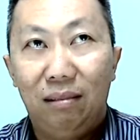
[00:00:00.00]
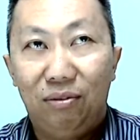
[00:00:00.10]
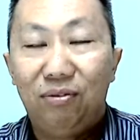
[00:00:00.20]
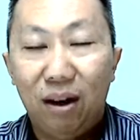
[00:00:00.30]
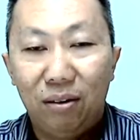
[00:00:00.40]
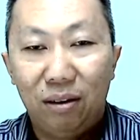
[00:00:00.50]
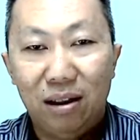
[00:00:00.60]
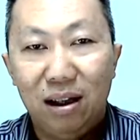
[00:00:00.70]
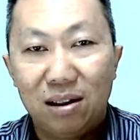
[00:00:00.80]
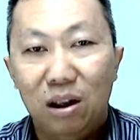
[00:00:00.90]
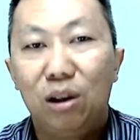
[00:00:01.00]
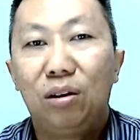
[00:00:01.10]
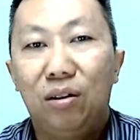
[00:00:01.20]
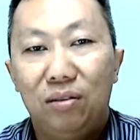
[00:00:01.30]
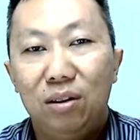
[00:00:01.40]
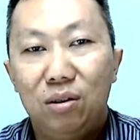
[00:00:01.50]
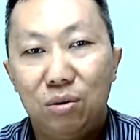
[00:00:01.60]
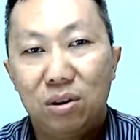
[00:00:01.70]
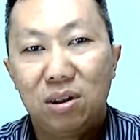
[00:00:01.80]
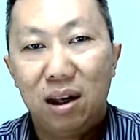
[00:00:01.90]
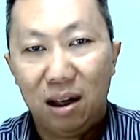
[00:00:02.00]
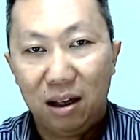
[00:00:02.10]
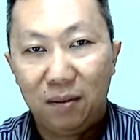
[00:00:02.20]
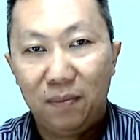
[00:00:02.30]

felt he has a lot of things to say,